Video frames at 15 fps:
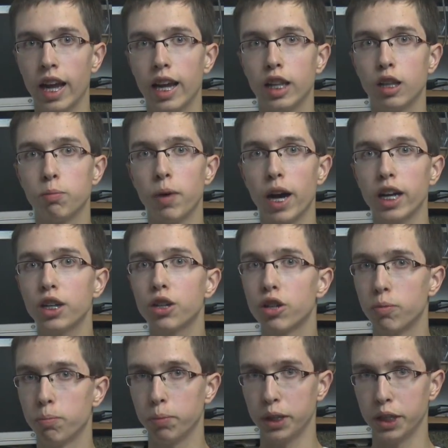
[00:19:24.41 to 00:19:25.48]
and
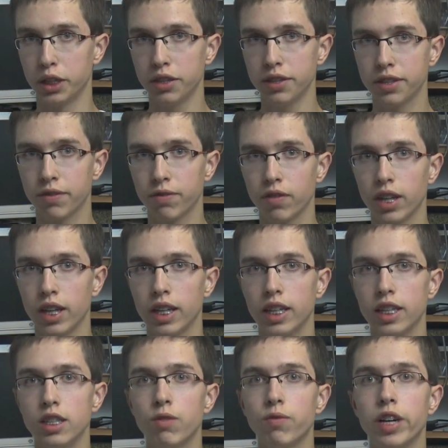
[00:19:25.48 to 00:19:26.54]
microamperes,
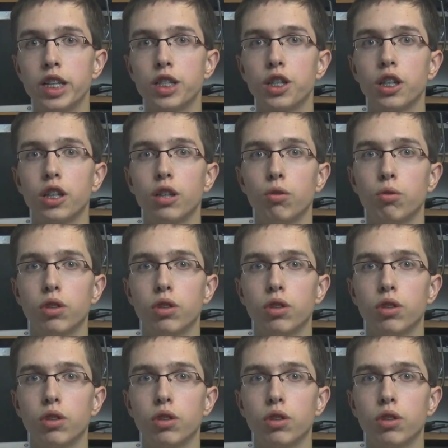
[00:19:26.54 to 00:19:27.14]
is a measuring